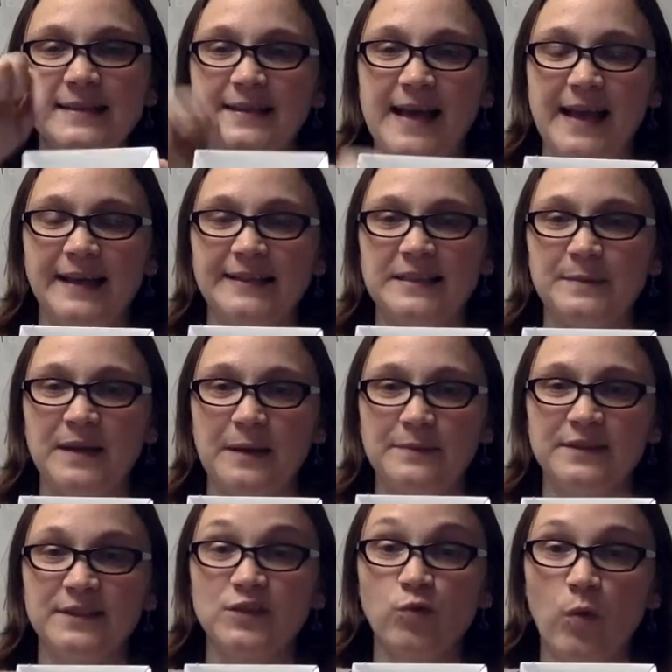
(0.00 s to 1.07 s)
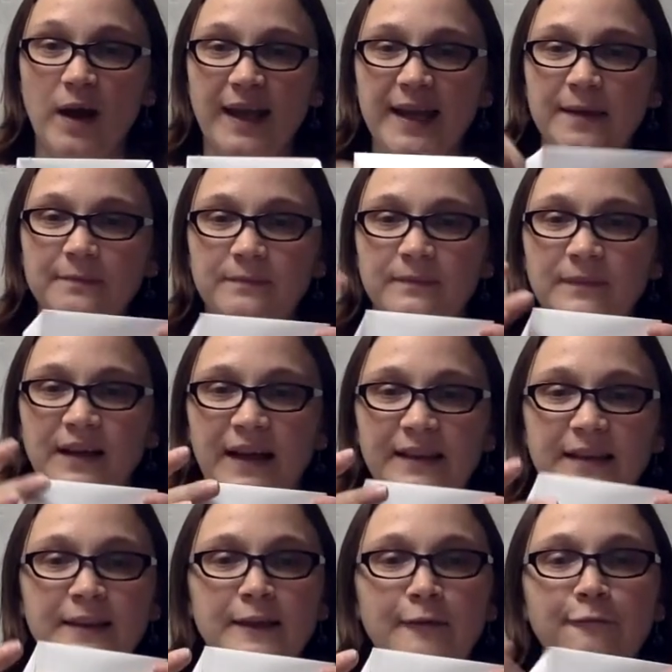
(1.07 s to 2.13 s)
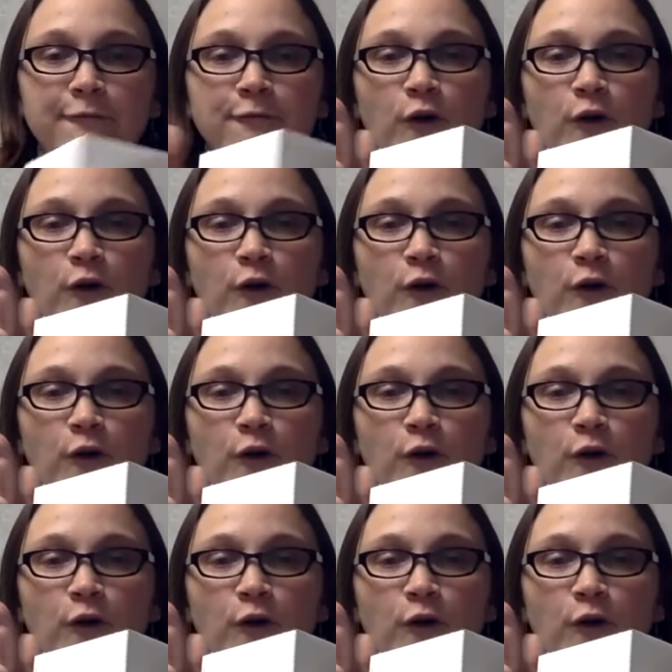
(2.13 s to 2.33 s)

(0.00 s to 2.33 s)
so that gets me up to 20, and then the